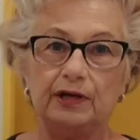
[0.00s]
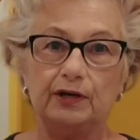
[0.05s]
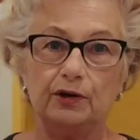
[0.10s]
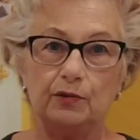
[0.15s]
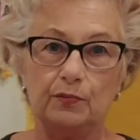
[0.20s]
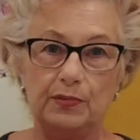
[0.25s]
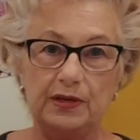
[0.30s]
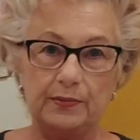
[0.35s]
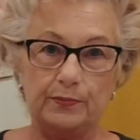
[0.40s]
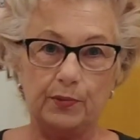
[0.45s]
and
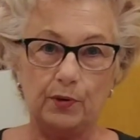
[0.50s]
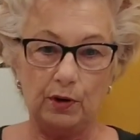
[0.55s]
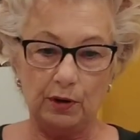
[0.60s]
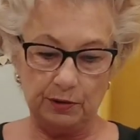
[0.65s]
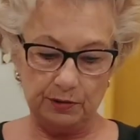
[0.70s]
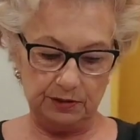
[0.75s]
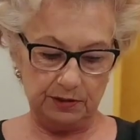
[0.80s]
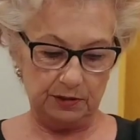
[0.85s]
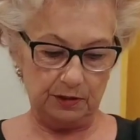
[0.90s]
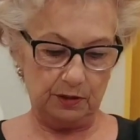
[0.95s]
our
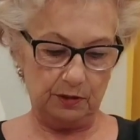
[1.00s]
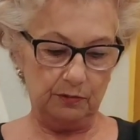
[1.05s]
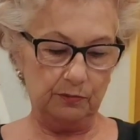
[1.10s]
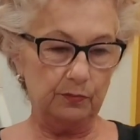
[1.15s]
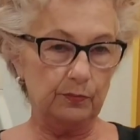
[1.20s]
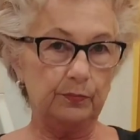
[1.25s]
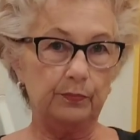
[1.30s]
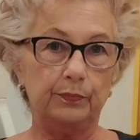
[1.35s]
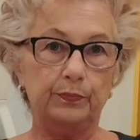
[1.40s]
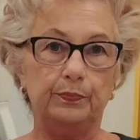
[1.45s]
meatballs and our
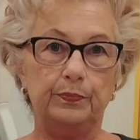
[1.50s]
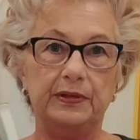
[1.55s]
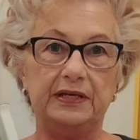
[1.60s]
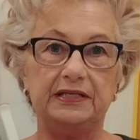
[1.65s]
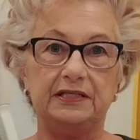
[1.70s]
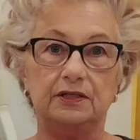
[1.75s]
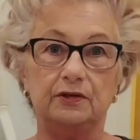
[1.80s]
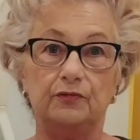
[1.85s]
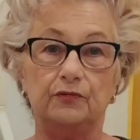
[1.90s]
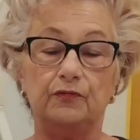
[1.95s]

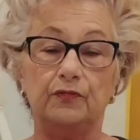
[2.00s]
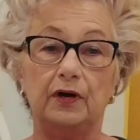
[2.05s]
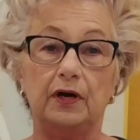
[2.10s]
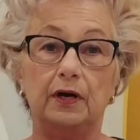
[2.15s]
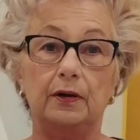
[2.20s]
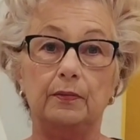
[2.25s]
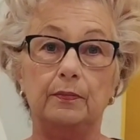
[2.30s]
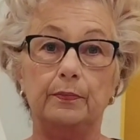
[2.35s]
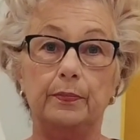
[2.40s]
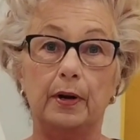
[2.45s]
piece of
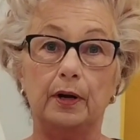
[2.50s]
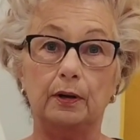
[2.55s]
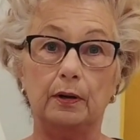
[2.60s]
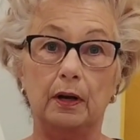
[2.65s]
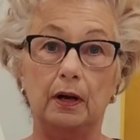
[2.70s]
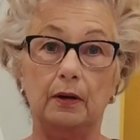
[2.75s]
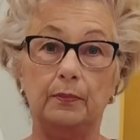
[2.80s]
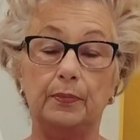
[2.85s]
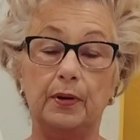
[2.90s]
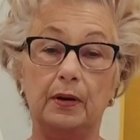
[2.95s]

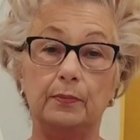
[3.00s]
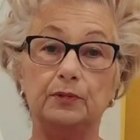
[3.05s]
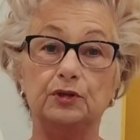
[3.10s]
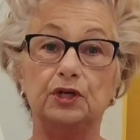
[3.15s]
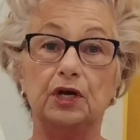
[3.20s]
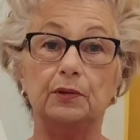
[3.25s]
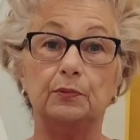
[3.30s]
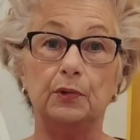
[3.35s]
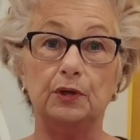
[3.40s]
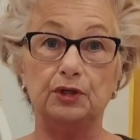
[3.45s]

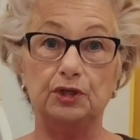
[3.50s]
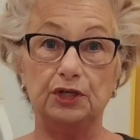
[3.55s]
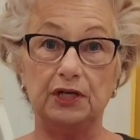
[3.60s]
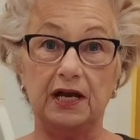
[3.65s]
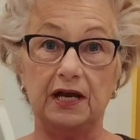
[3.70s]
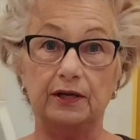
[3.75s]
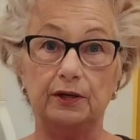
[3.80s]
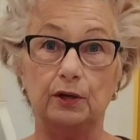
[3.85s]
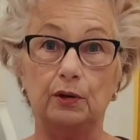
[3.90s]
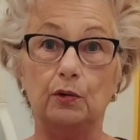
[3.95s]
Parmesan
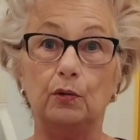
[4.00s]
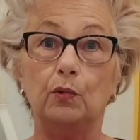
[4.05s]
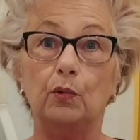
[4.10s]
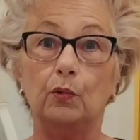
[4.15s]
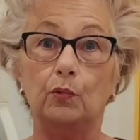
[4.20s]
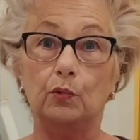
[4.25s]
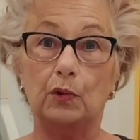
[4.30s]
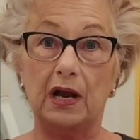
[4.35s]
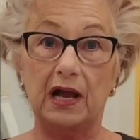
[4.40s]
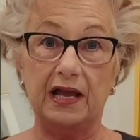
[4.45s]

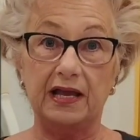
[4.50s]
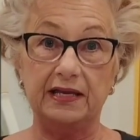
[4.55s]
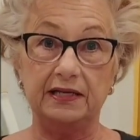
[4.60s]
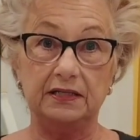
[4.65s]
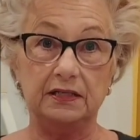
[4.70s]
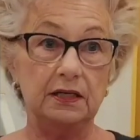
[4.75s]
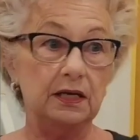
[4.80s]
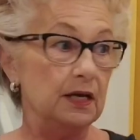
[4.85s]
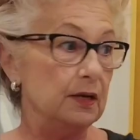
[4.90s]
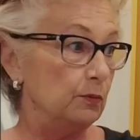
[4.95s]
Reggiano
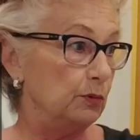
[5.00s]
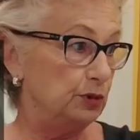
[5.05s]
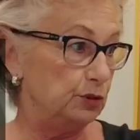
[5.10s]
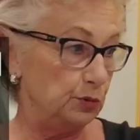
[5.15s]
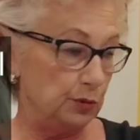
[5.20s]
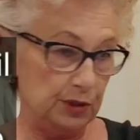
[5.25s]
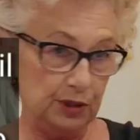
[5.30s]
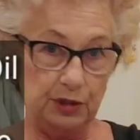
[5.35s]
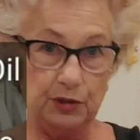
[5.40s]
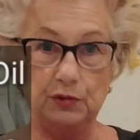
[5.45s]
rind, which
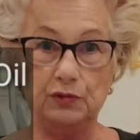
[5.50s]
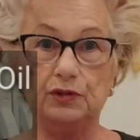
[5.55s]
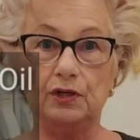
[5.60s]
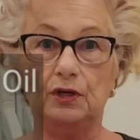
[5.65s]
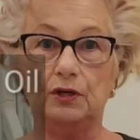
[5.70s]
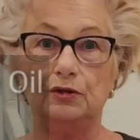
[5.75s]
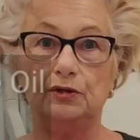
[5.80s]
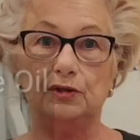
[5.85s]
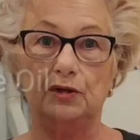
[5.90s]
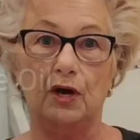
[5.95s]
we're going to use
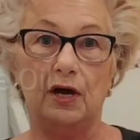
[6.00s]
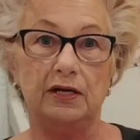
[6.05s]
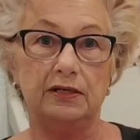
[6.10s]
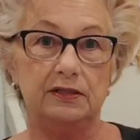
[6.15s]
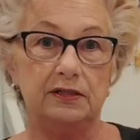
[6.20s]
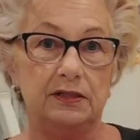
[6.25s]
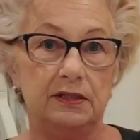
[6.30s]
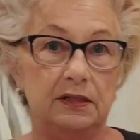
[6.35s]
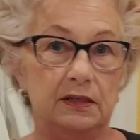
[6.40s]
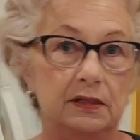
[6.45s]
in our sauce.